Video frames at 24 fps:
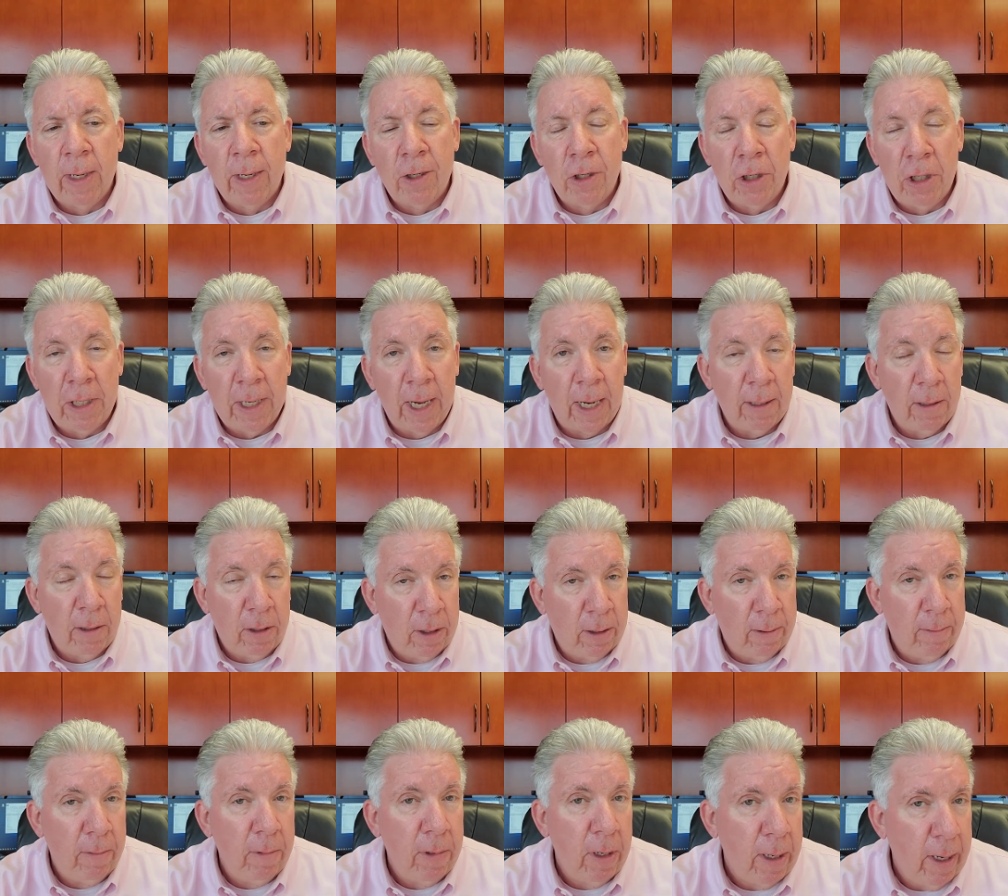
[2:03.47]
She's had
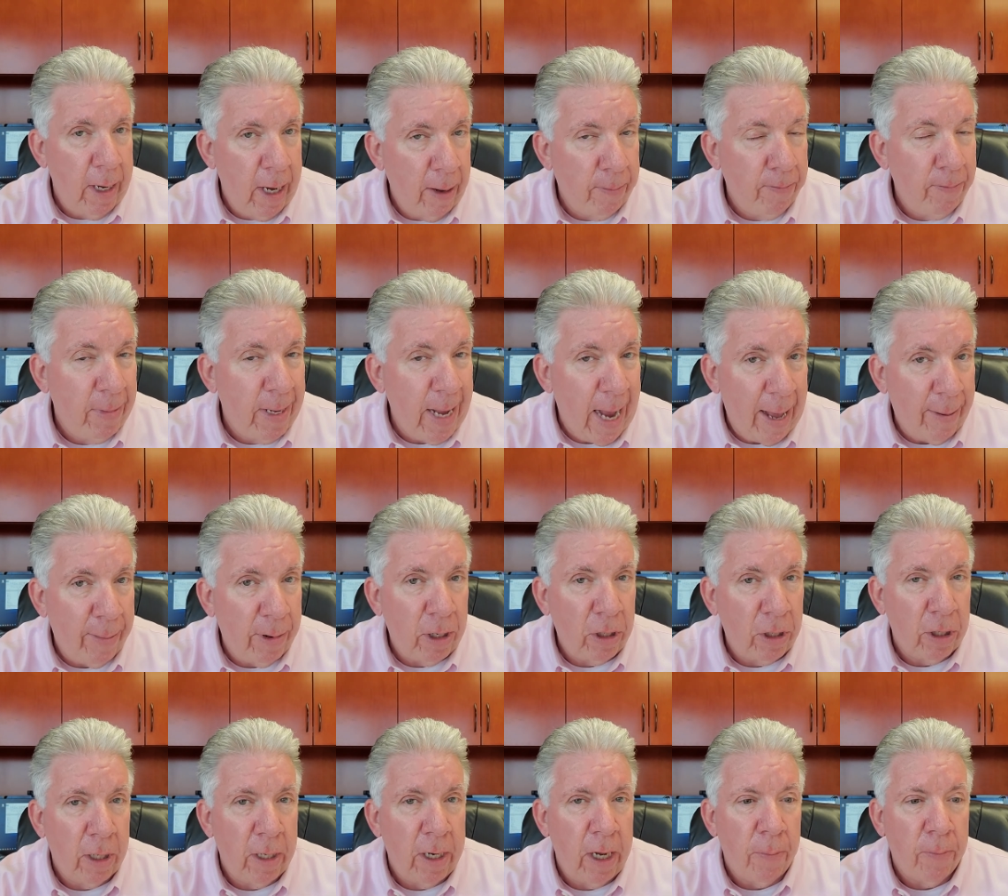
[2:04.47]
hip
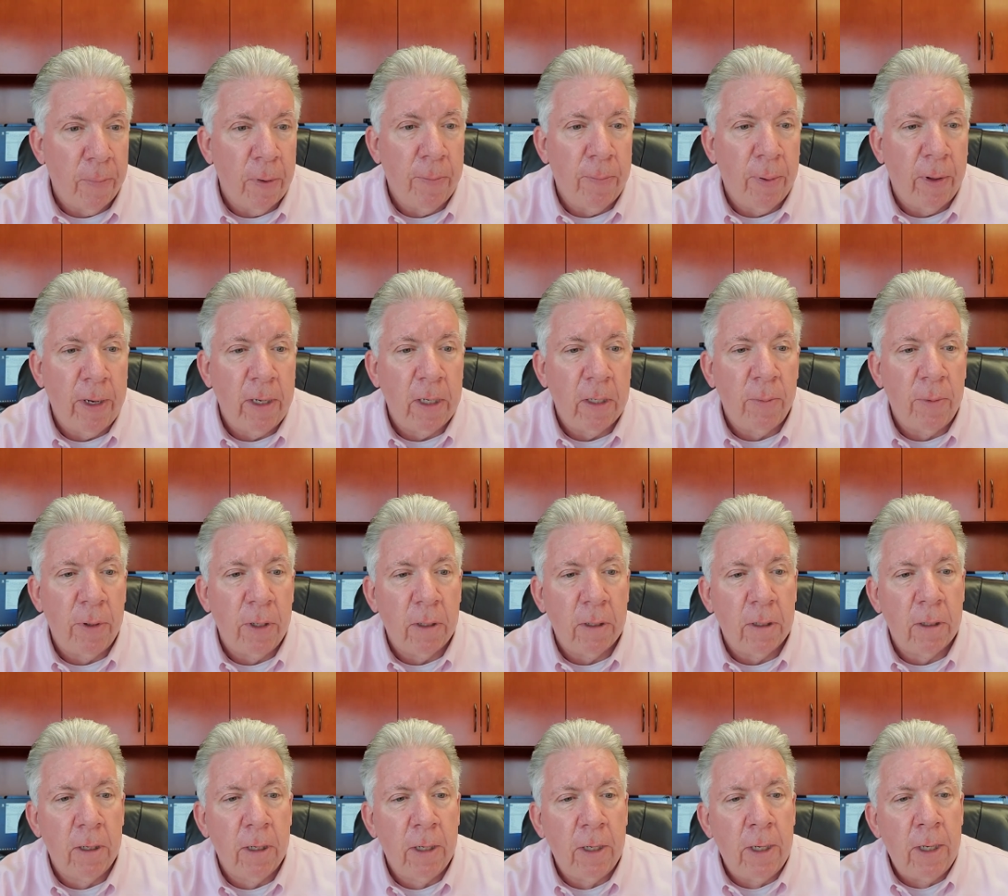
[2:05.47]
damage and hip
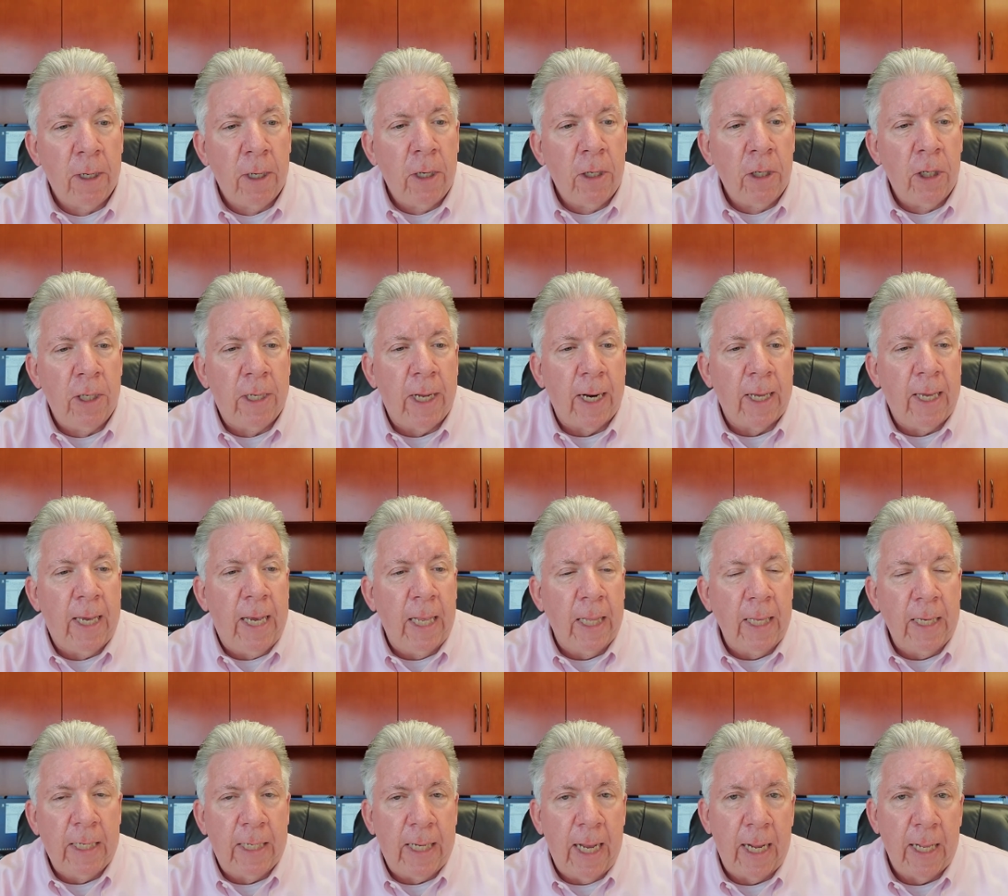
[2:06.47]
replacements. She's had
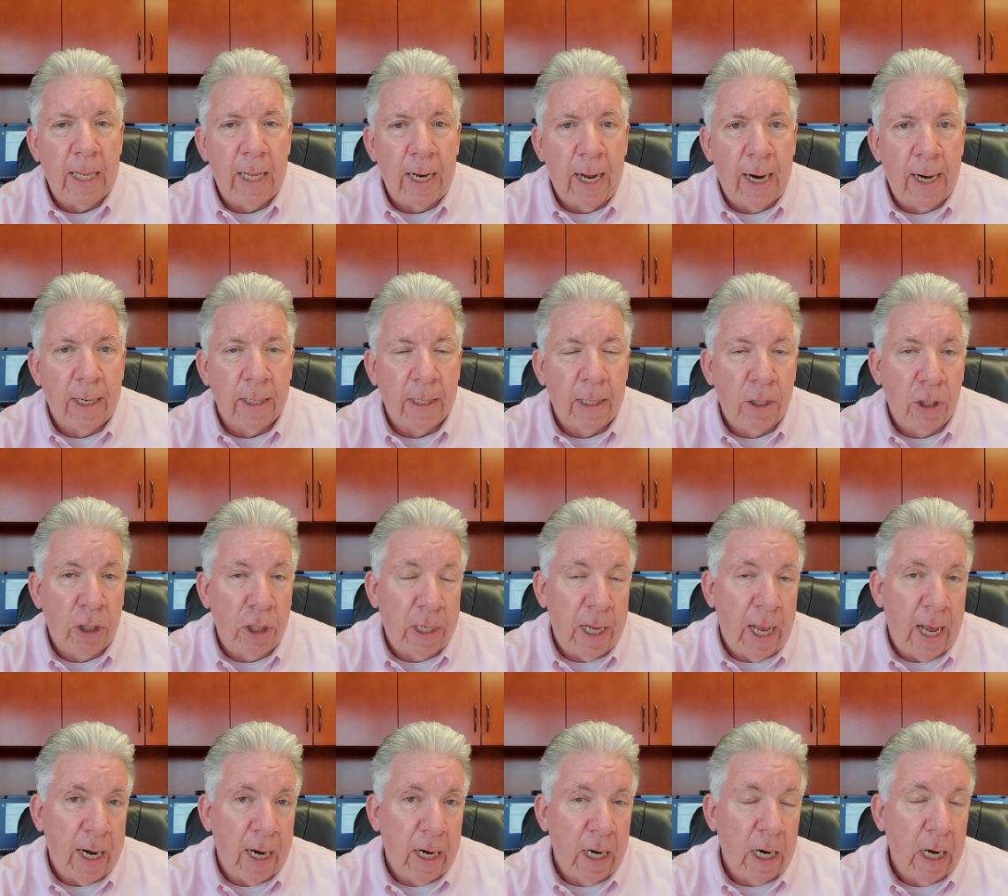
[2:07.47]
Achilles tendonitis, and she's
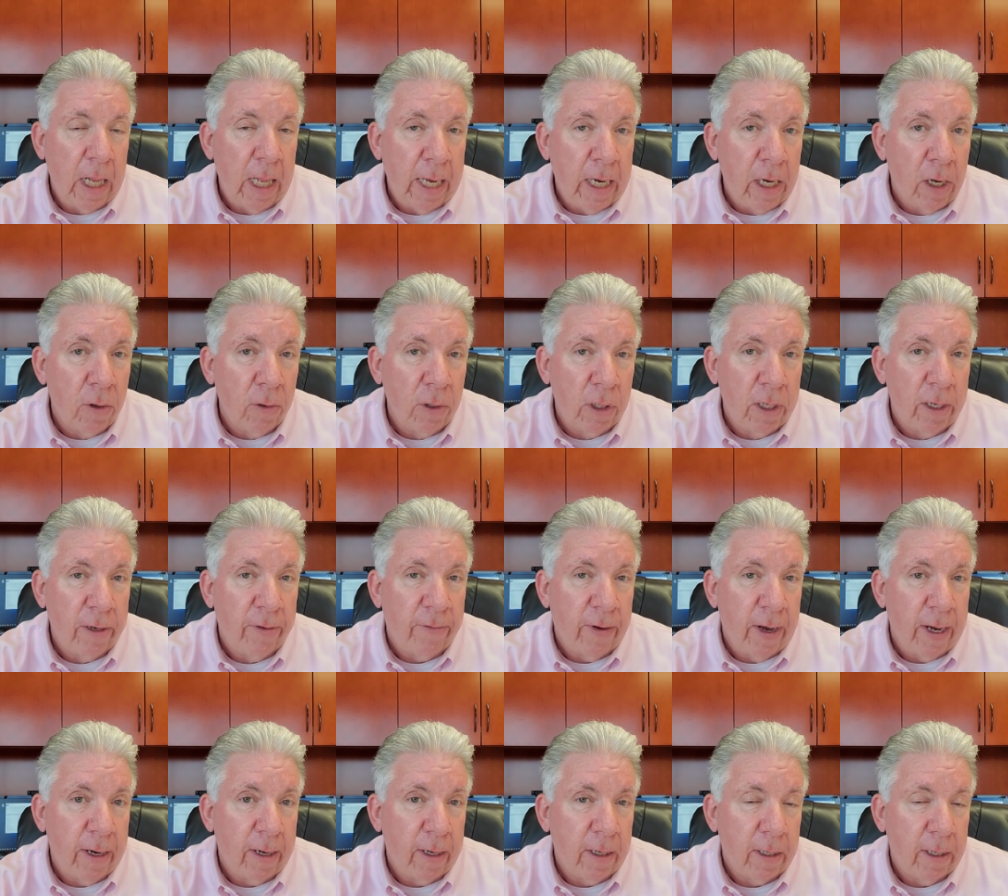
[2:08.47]
had an
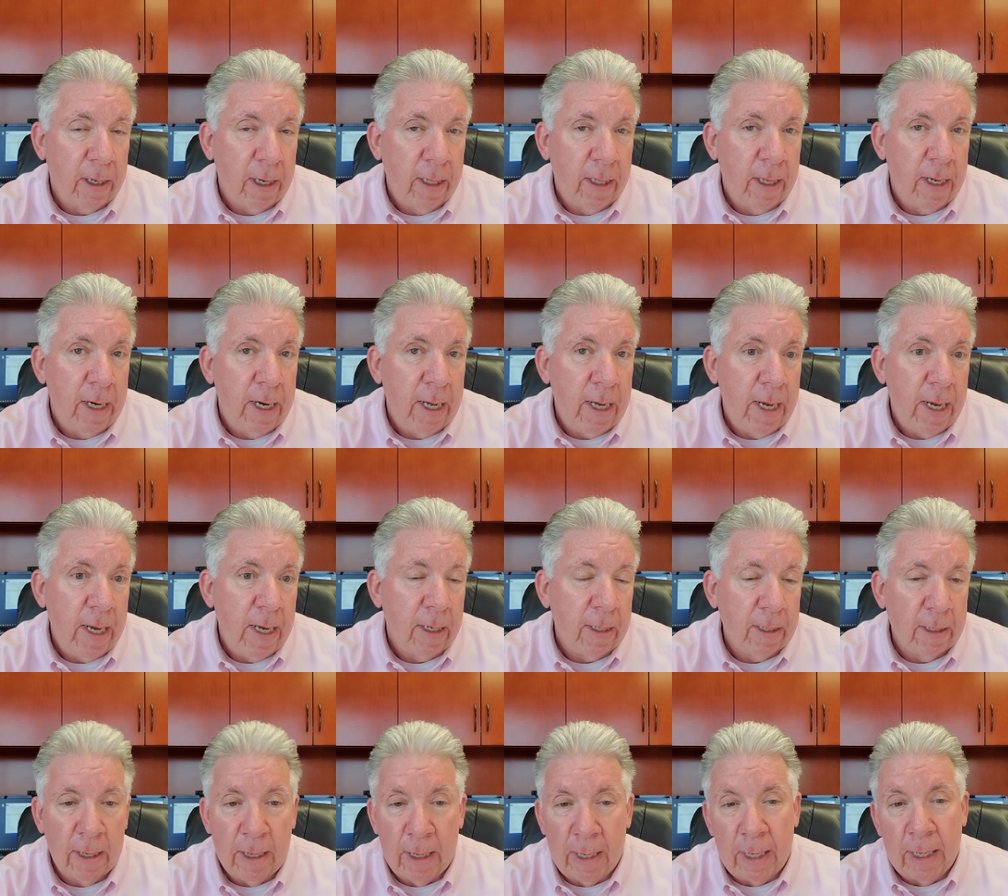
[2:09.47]
oligosynovitis in the
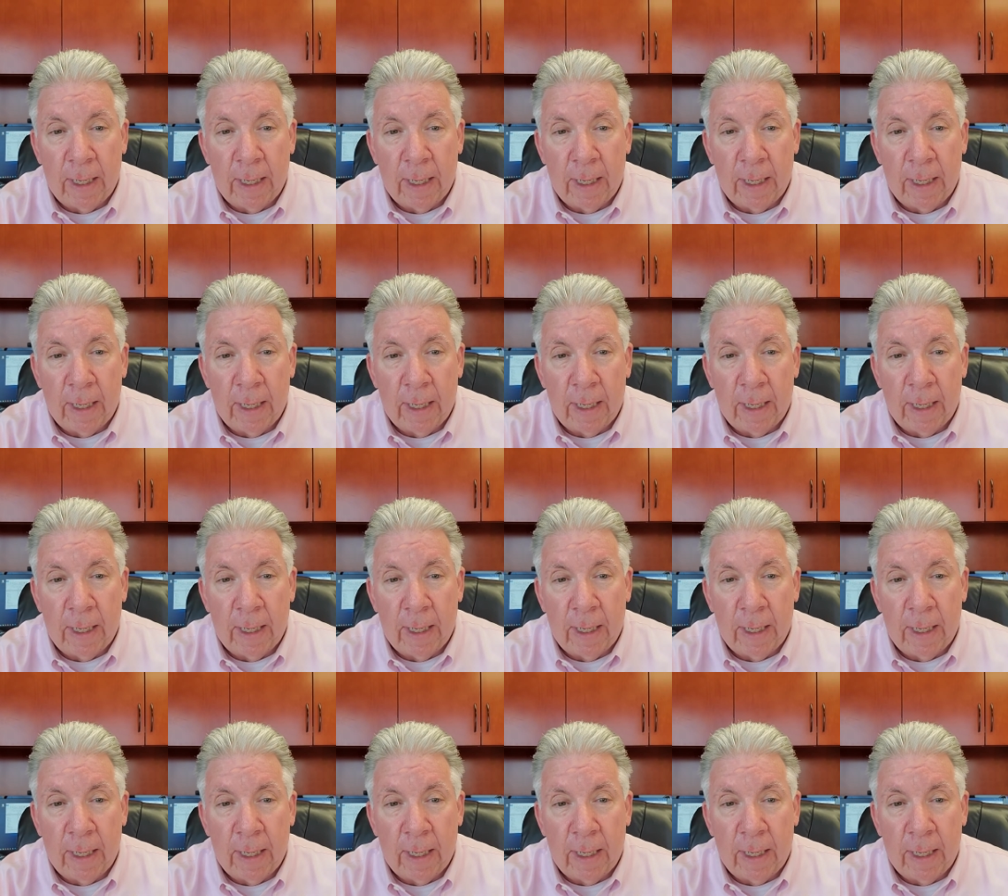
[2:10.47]
knees.